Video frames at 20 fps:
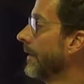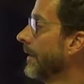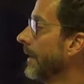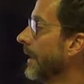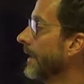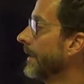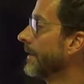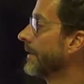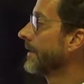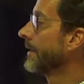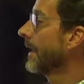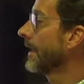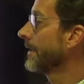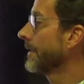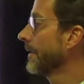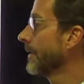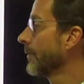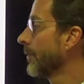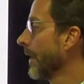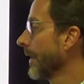It
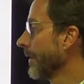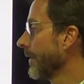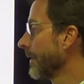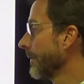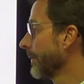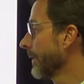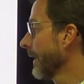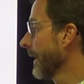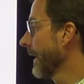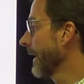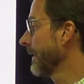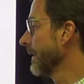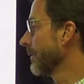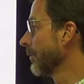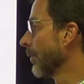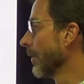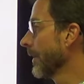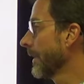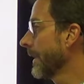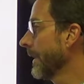assesses whether the plan is
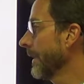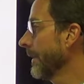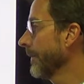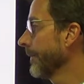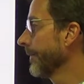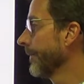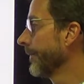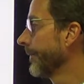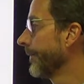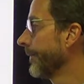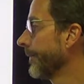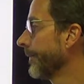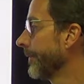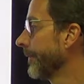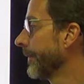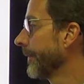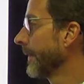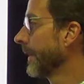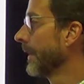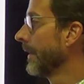working.
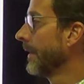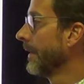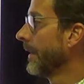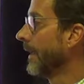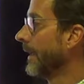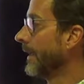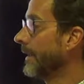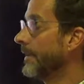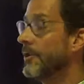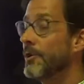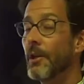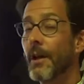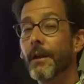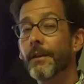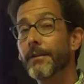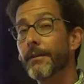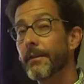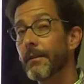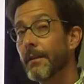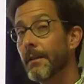It
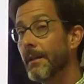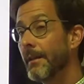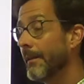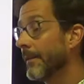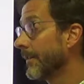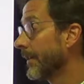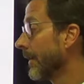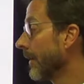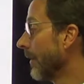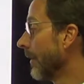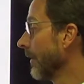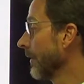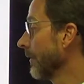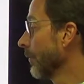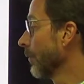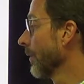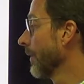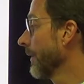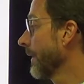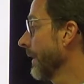adjusts things that aren't
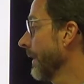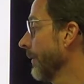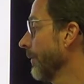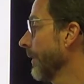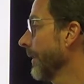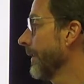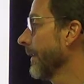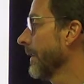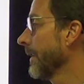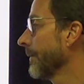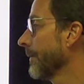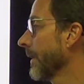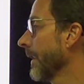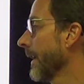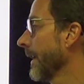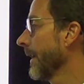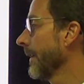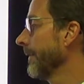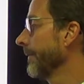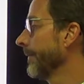working within the
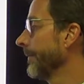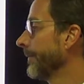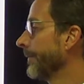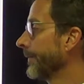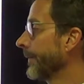plan.